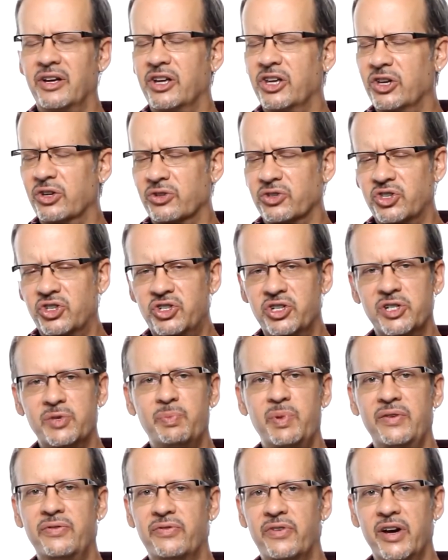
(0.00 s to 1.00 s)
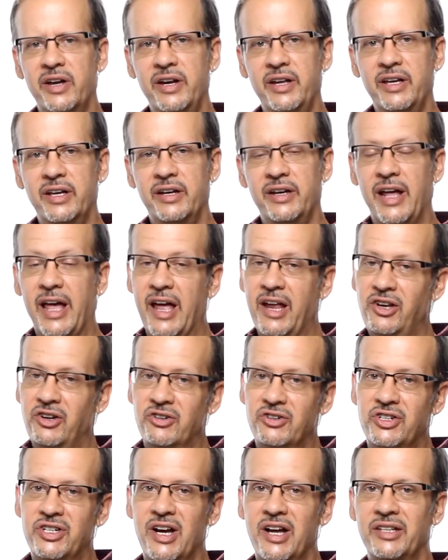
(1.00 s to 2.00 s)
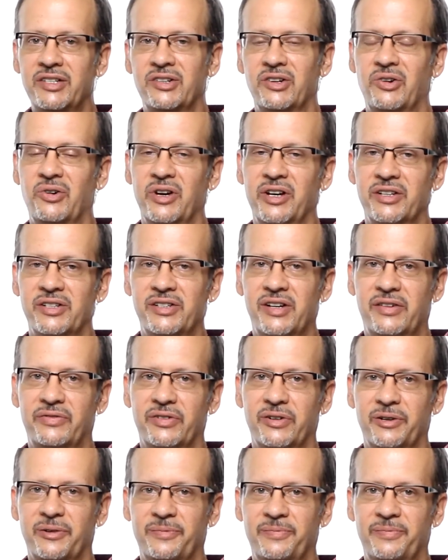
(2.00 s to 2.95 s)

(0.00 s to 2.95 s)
You'll just be fighting it, and your shots are going to suffer.